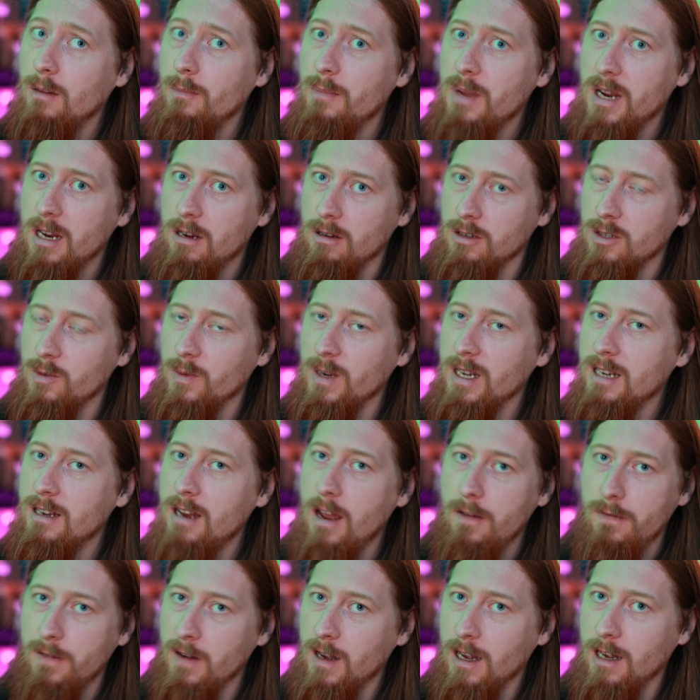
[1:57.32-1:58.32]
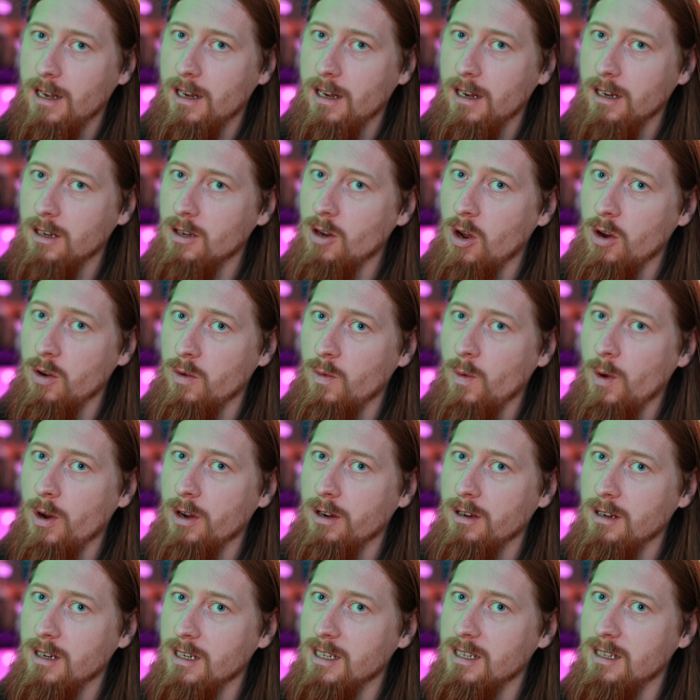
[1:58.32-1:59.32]
because we definitely don't
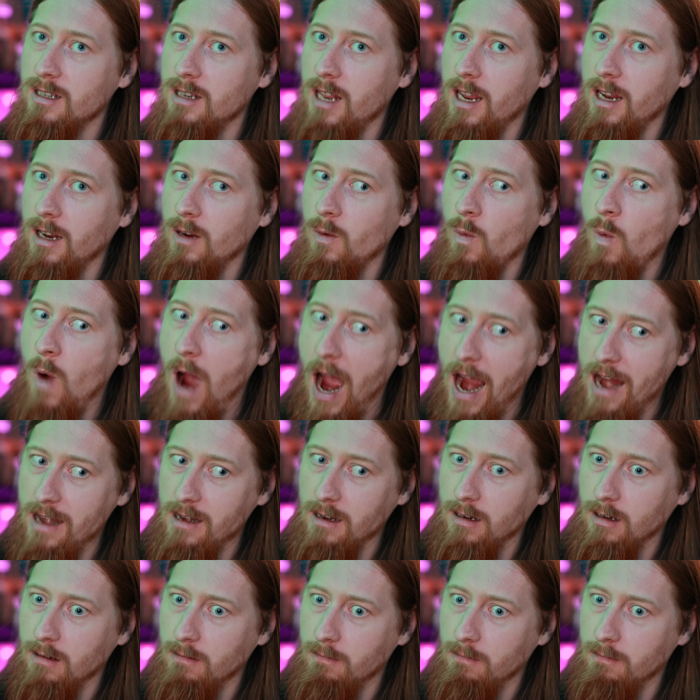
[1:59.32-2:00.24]
want this thing white.